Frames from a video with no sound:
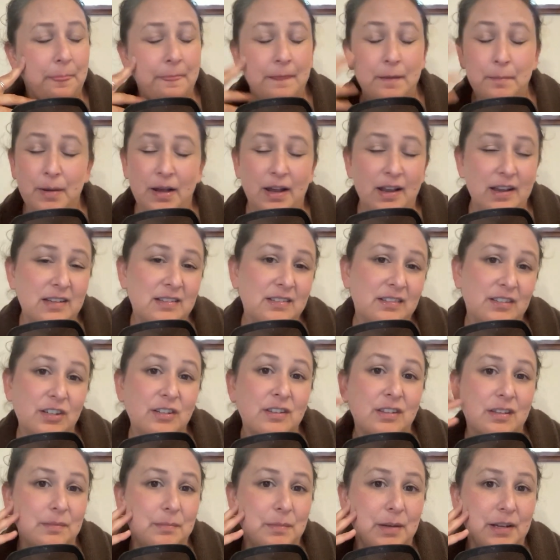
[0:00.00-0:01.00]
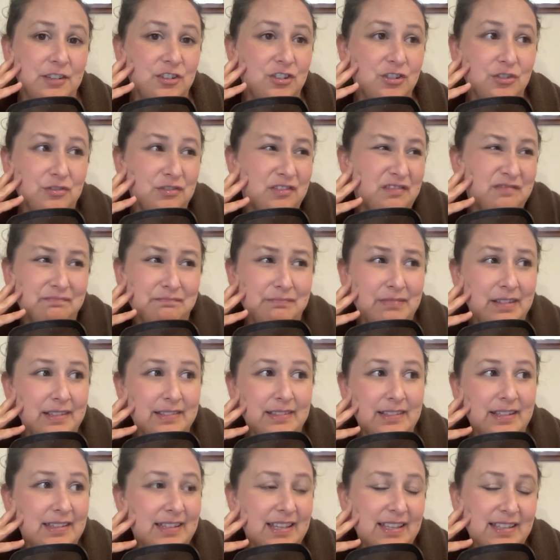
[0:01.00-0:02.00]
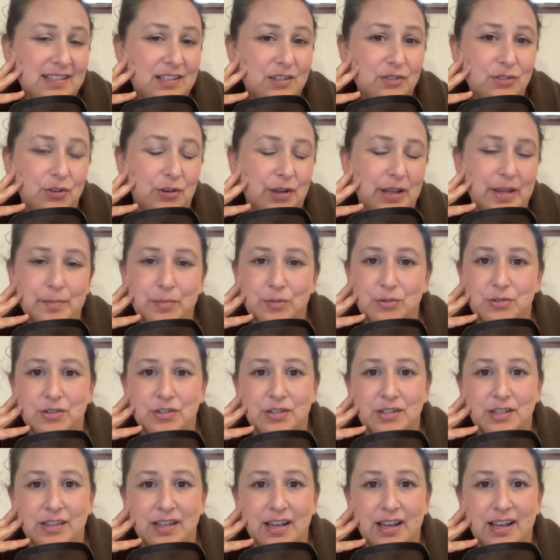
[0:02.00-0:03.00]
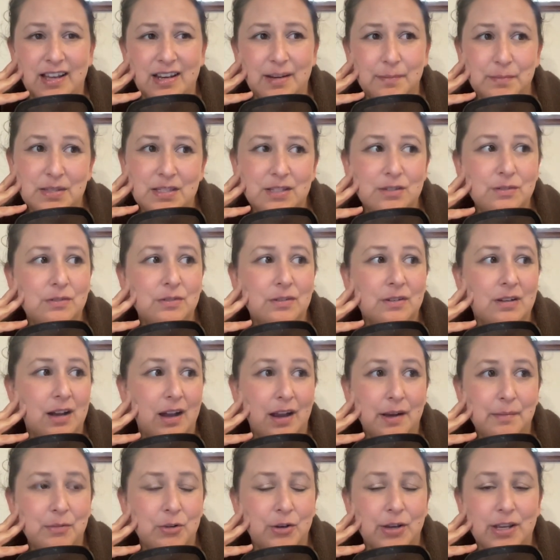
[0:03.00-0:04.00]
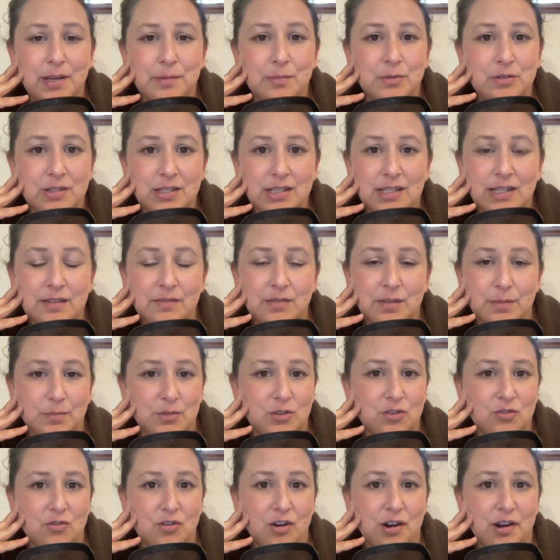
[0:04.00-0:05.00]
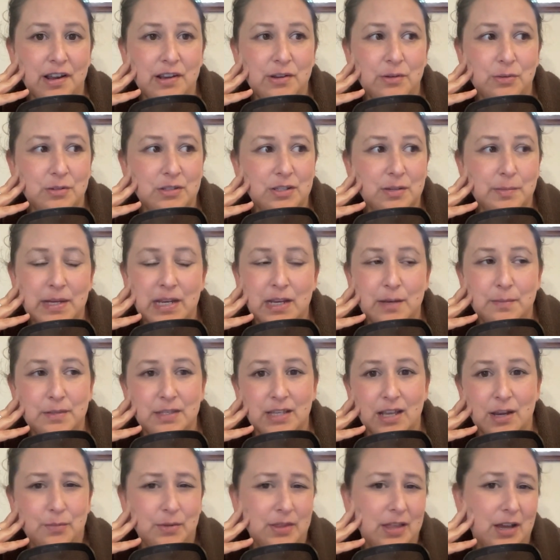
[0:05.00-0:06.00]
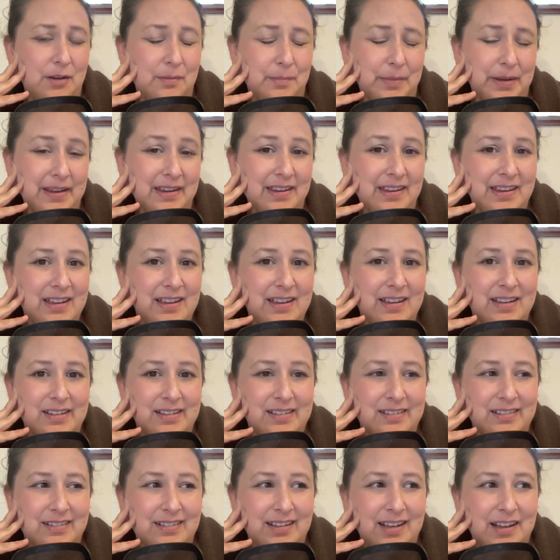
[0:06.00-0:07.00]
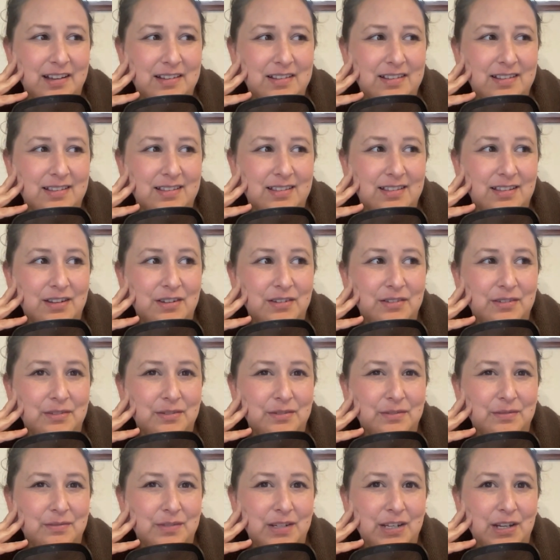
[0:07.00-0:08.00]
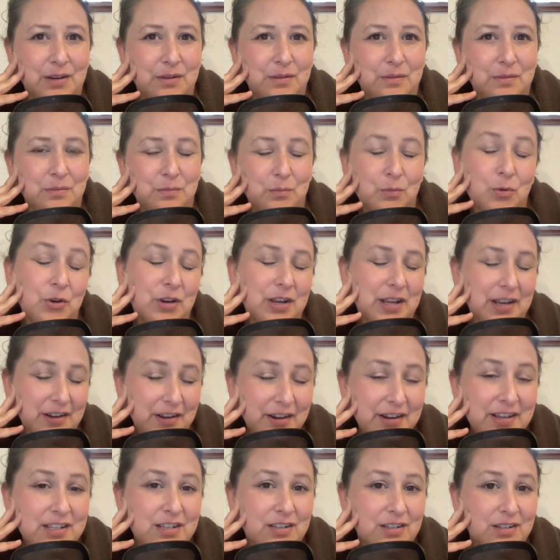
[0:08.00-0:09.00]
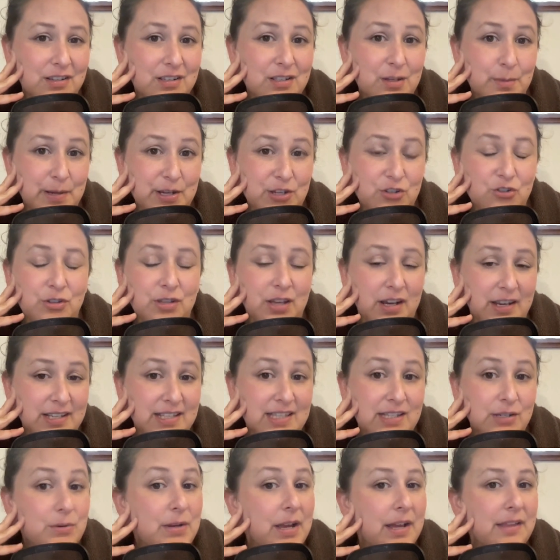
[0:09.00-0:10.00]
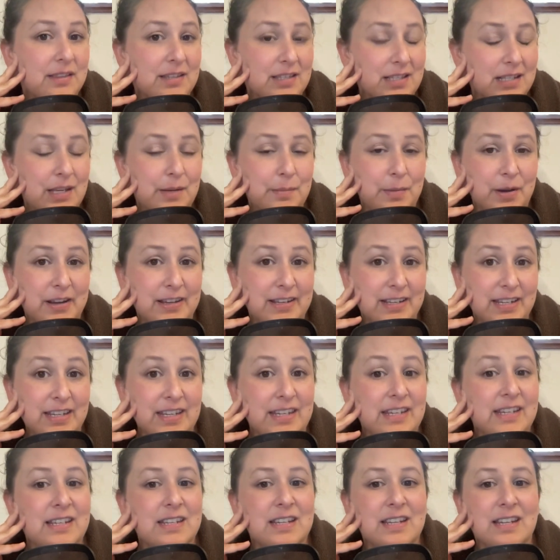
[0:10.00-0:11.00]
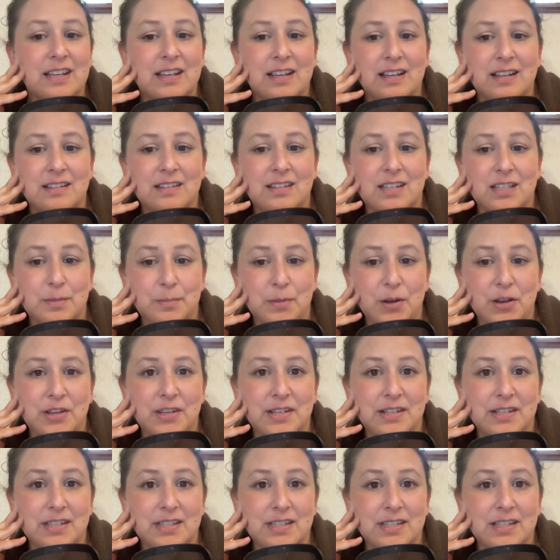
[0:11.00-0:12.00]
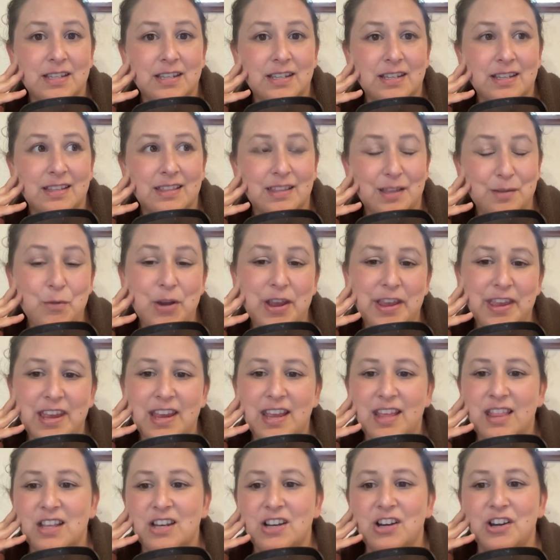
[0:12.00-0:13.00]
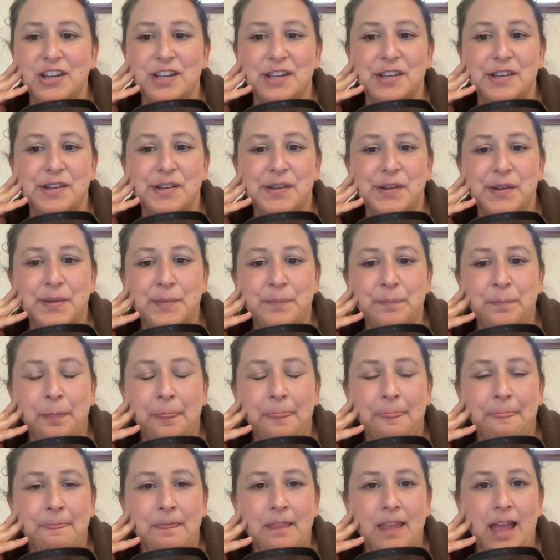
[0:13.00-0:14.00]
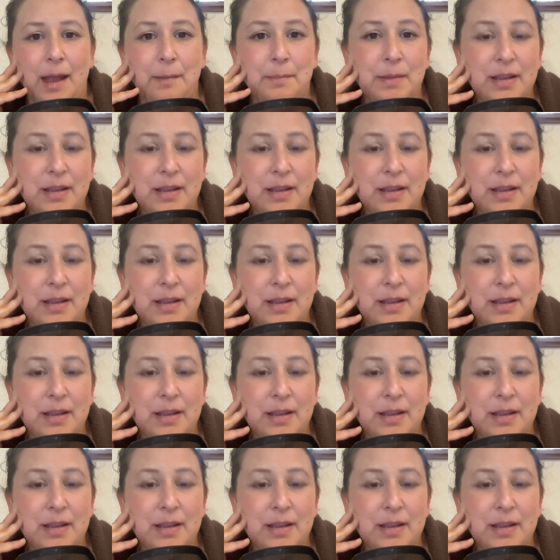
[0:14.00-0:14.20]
but I knew that my children, they're still not able to do that. And I'm not able to leave them to cry or to be upset without me. So, what can I do to make sure that I still get the sleep I need despite them waking in the night? And